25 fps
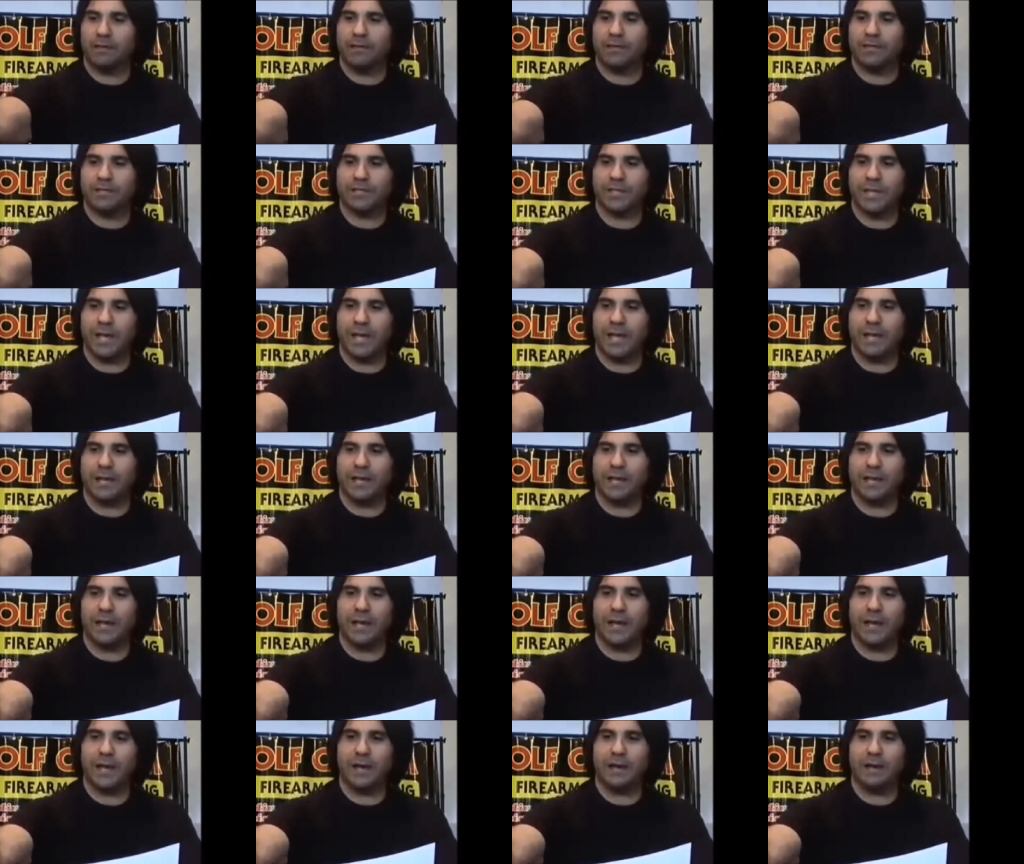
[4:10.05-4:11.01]
and this
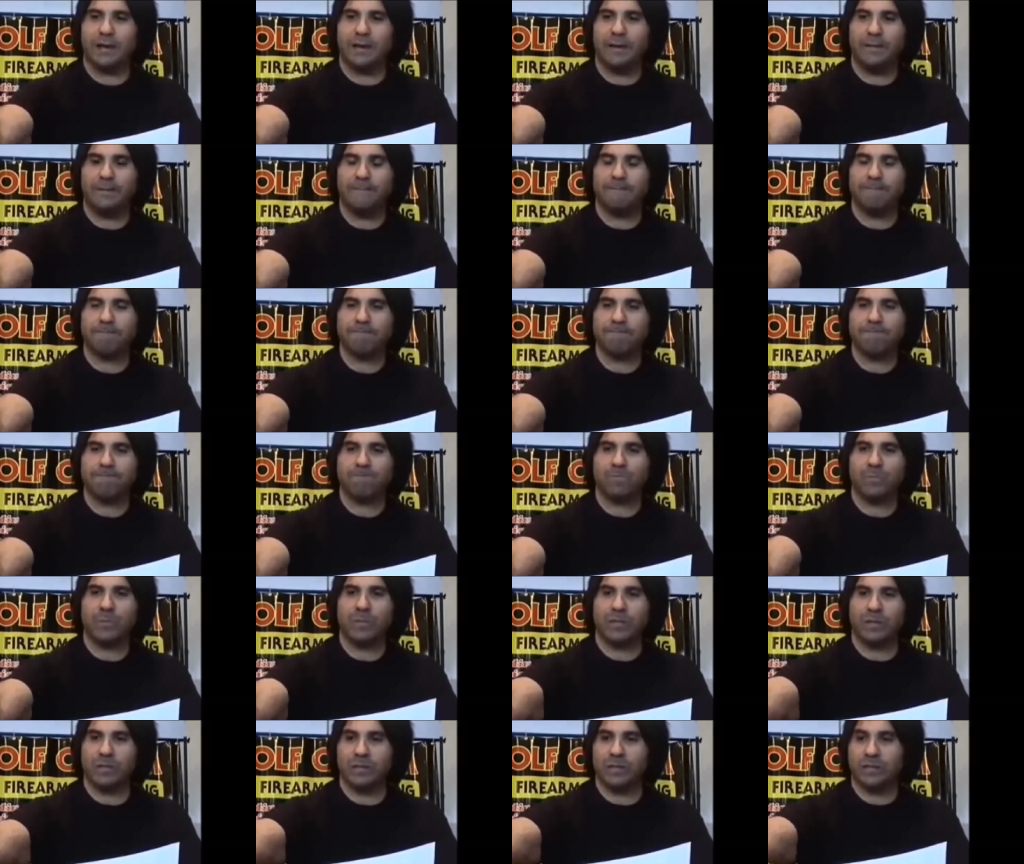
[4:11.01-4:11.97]
AK,
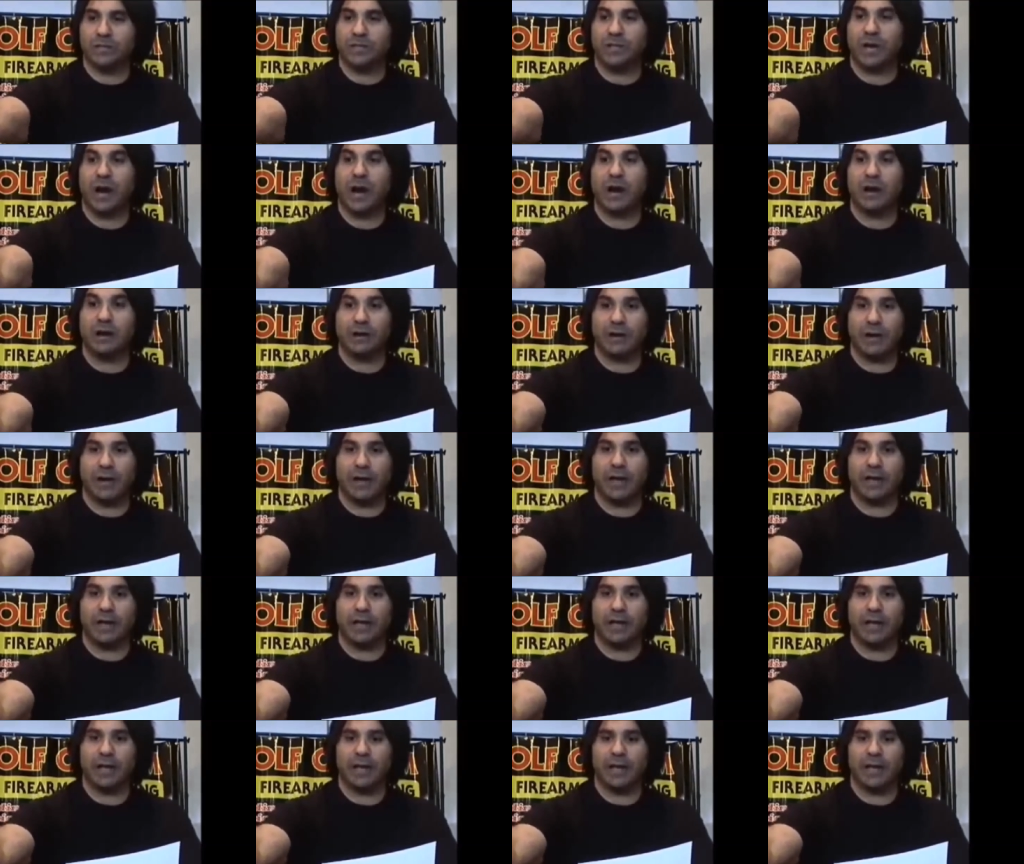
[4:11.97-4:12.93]
entire
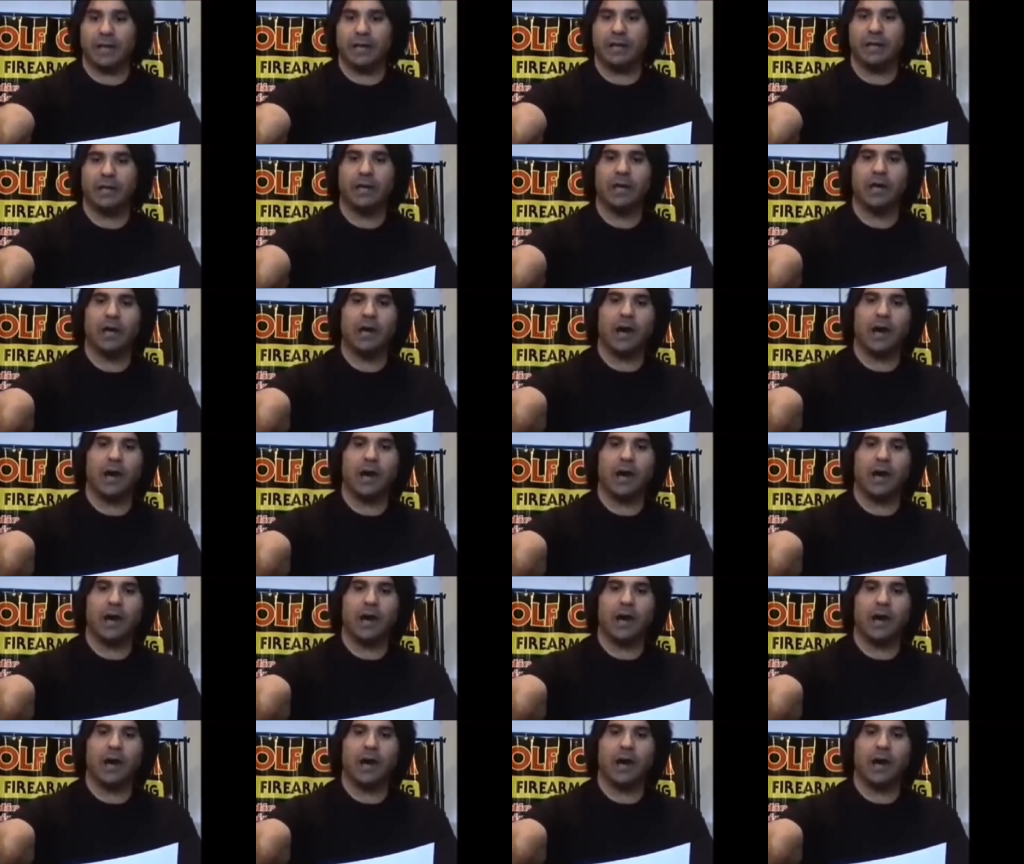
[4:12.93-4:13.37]
AK.